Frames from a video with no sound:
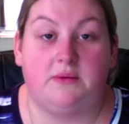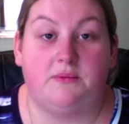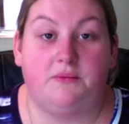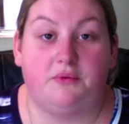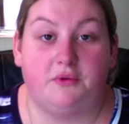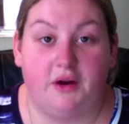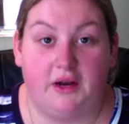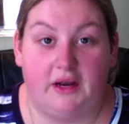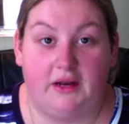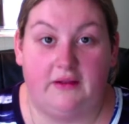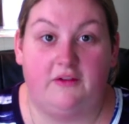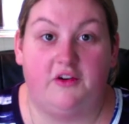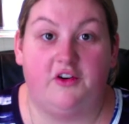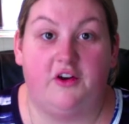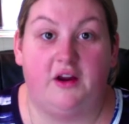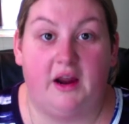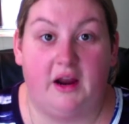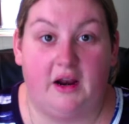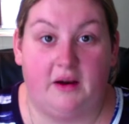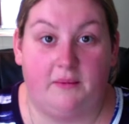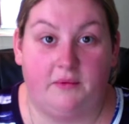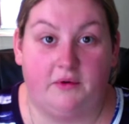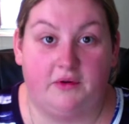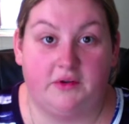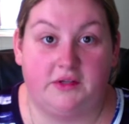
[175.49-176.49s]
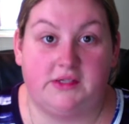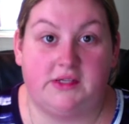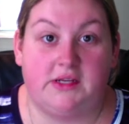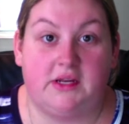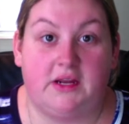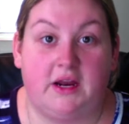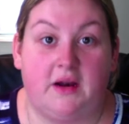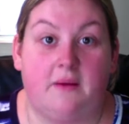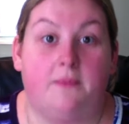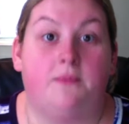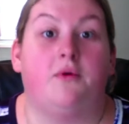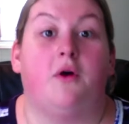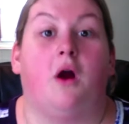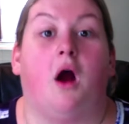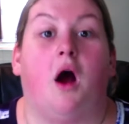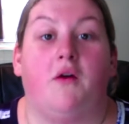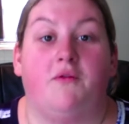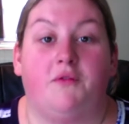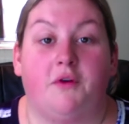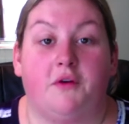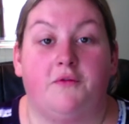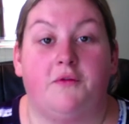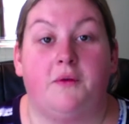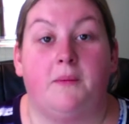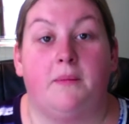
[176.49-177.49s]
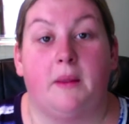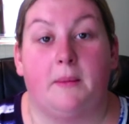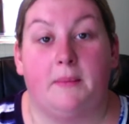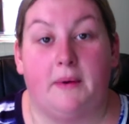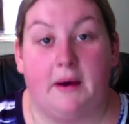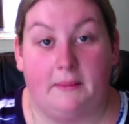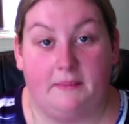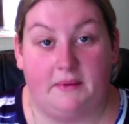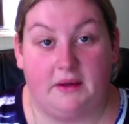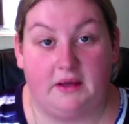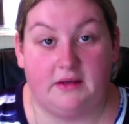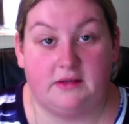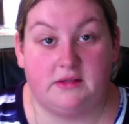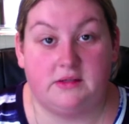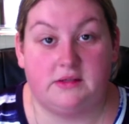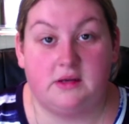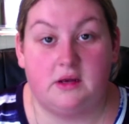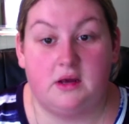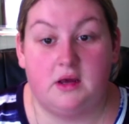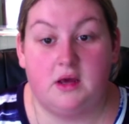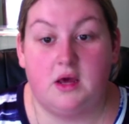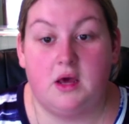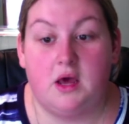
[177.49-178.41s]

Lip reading: breeding their animals to get a profit from the puppies.